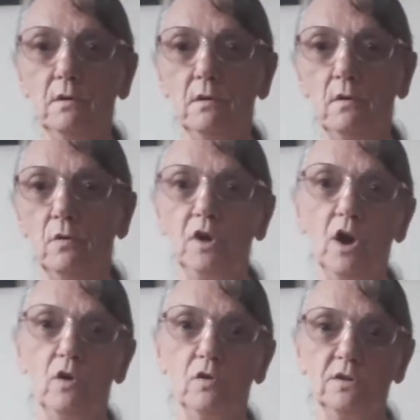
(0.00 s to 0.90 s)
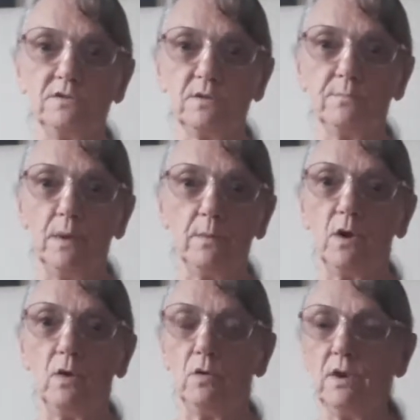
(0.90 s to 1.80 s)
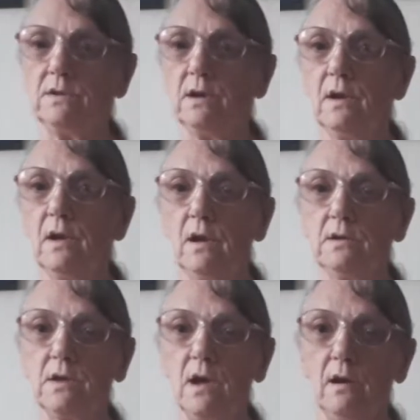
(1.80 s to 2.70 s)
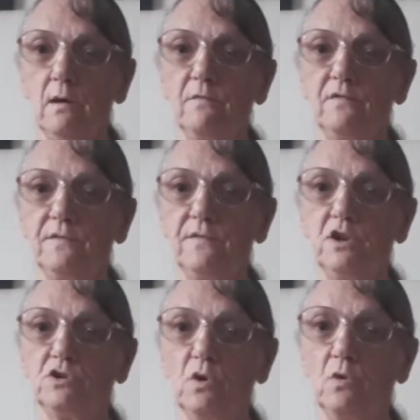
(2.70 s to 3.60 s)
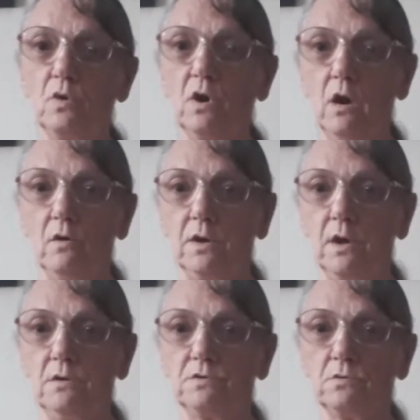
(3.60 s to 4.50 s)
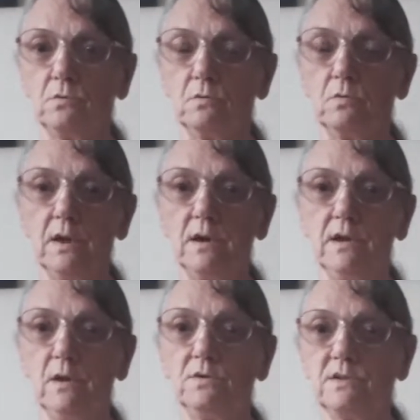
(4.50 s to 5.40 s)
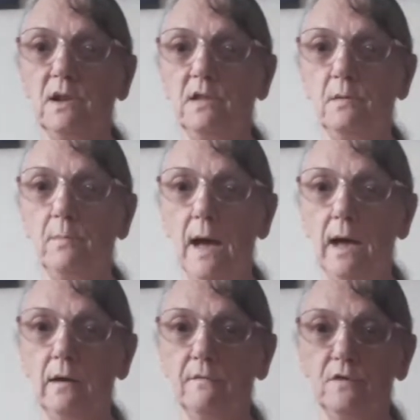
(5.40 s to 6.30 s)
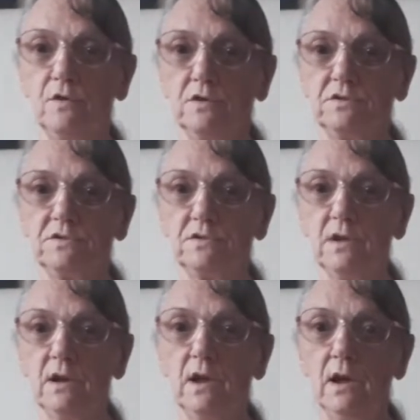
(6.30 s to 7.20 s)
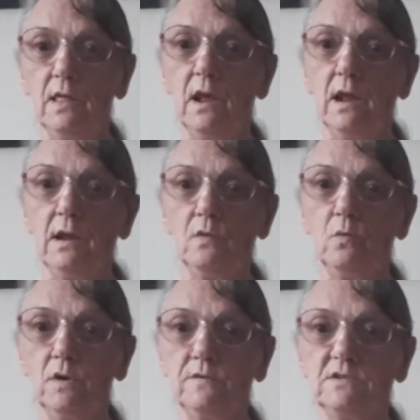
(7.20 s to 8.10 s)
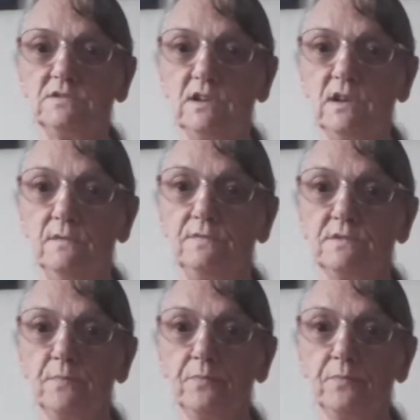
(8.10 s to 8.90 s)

or yarn as some people call it, to finish the whole cardigan. So what I did was I knit the back first, and then I knit one of the sleeves.